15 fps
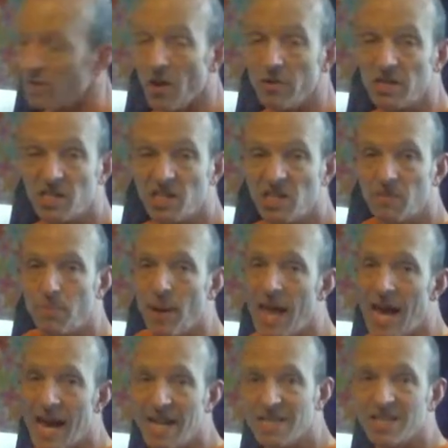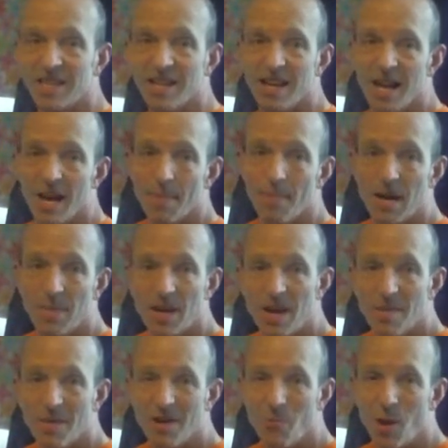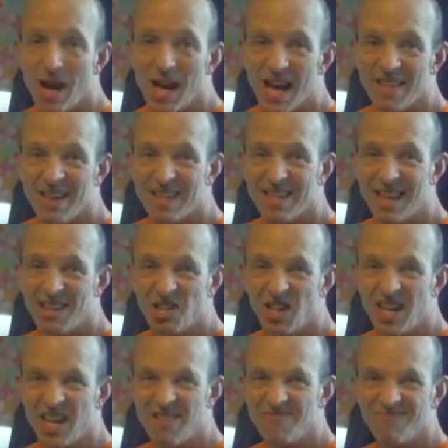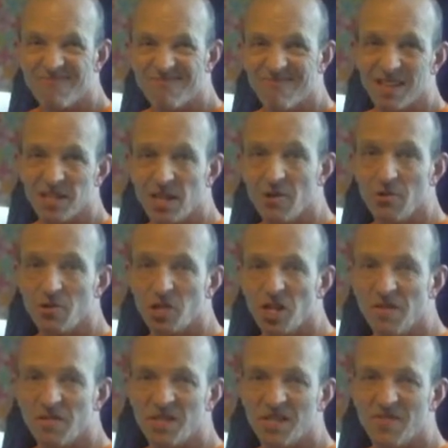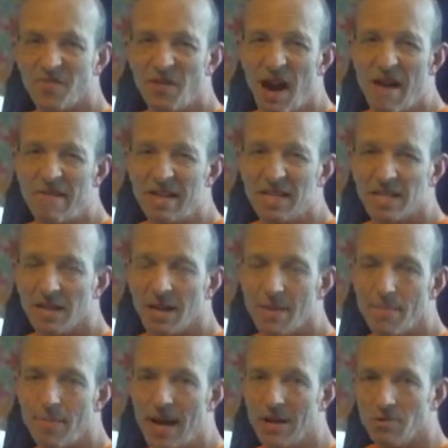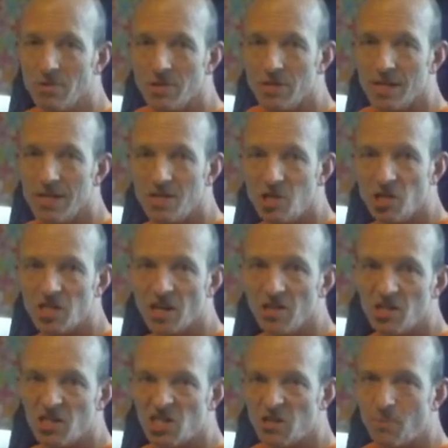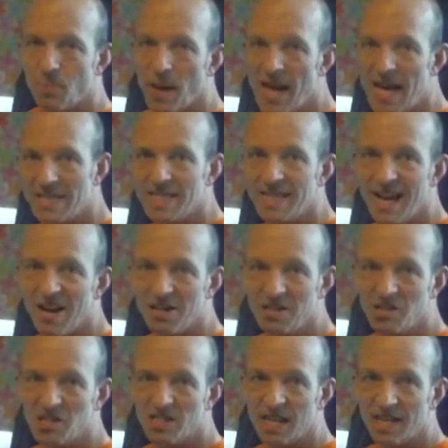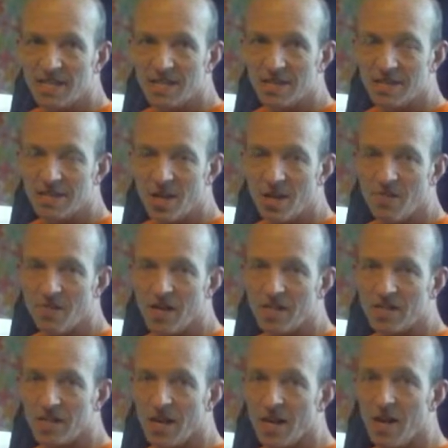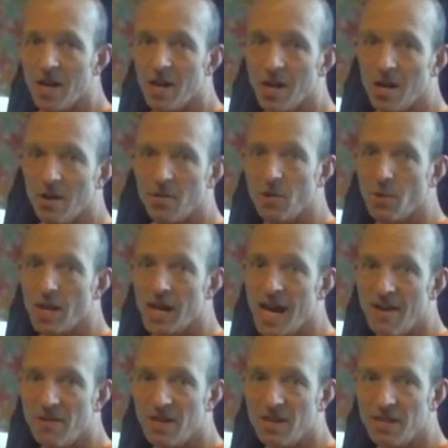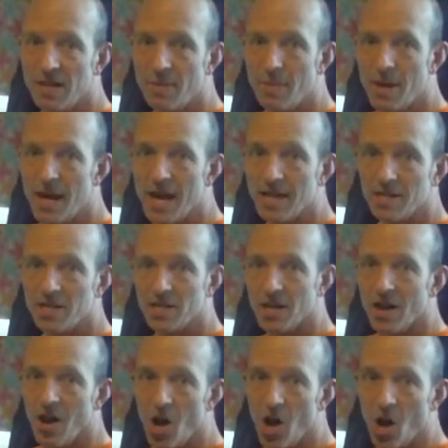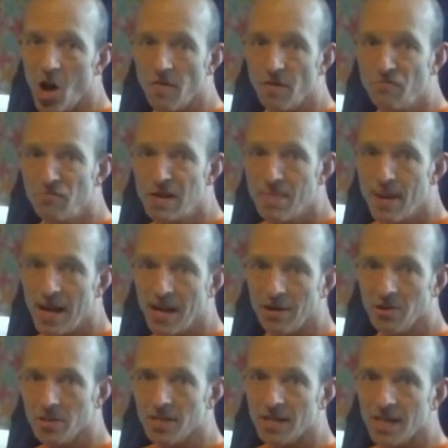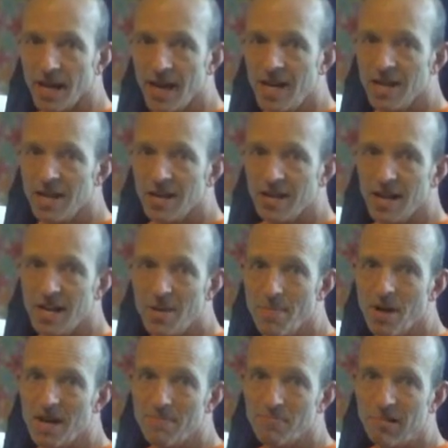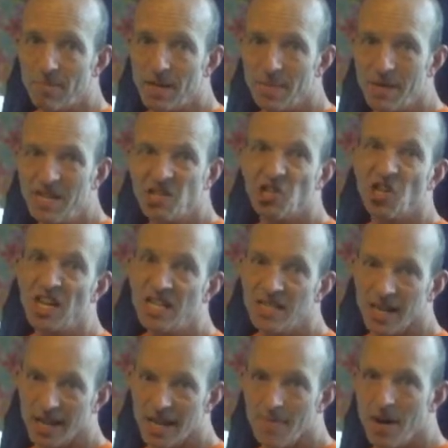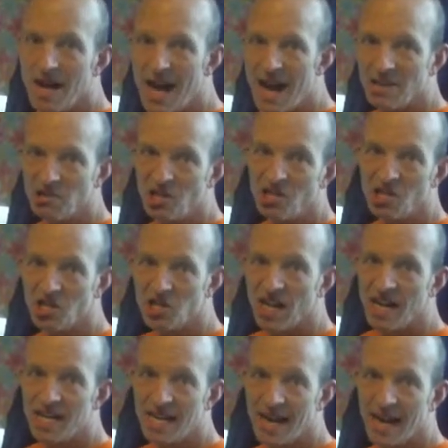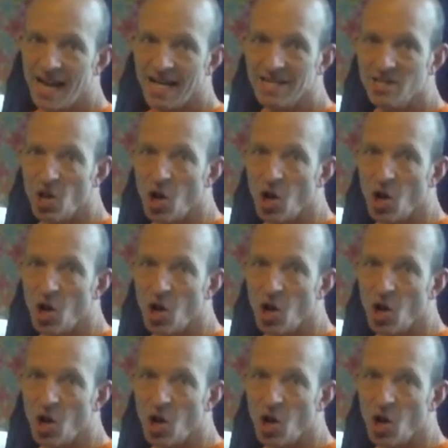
going splat, maybe I might, where there's no sort of very slight bounce, it just goes splat down and sticks to the surface. We want to have a little bit of a rebound, okay? Now you might probably be cheating. You might actually just take your hands